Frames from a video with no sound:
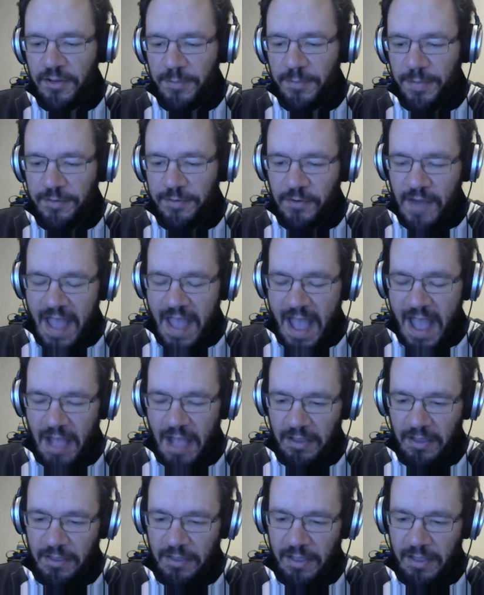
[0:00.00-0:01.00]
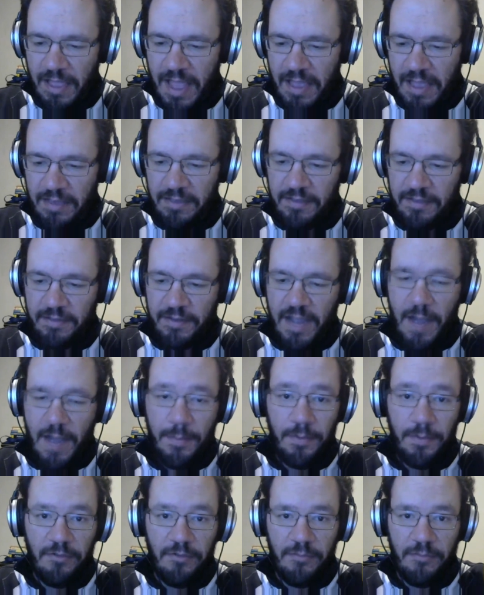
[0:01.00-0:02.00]
but for Alan the last
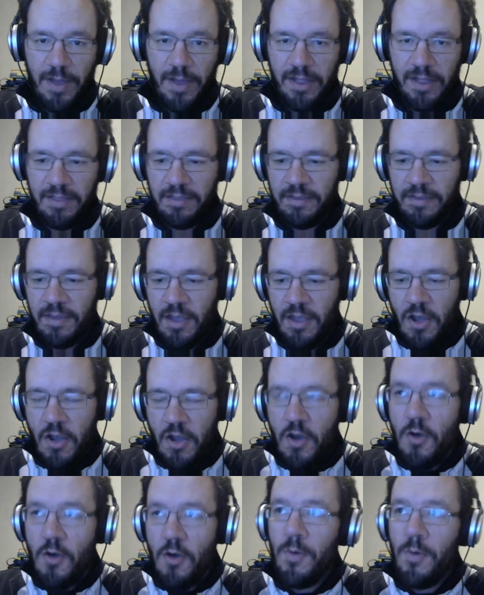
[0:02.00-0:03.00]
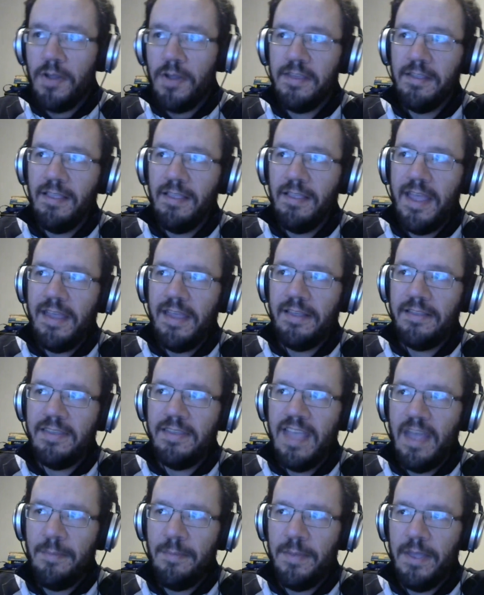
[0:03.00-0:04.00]
couple of months, what's it like
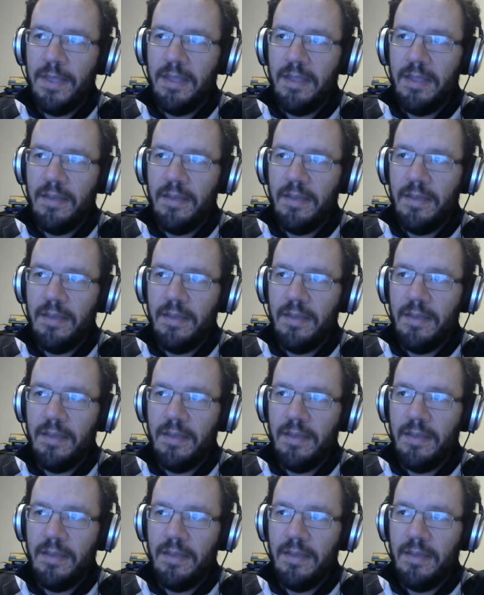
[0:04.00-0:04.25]
taping?